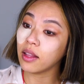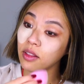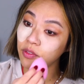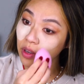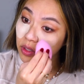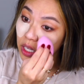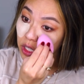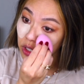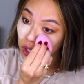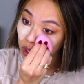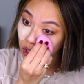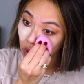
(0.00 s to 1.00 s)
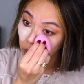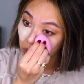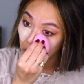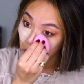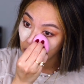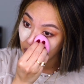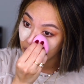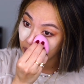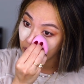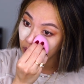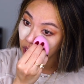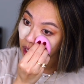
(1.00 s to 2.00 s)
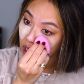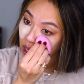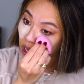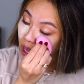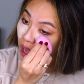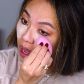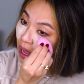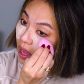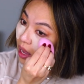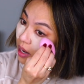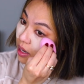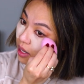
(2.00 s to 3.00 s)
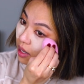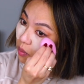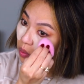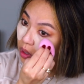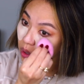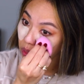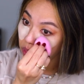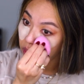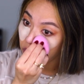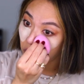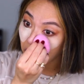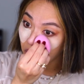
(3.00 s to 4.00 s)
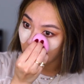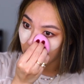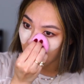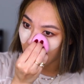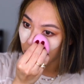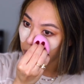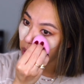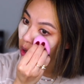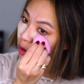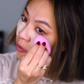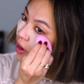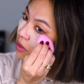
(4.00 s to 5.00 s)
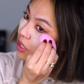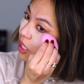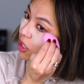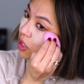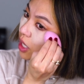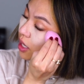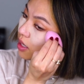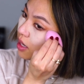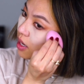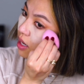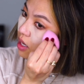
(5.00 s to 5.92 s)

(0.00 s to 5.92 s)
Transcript: and the foundation that you'll be applying and it will thicken up your foundation.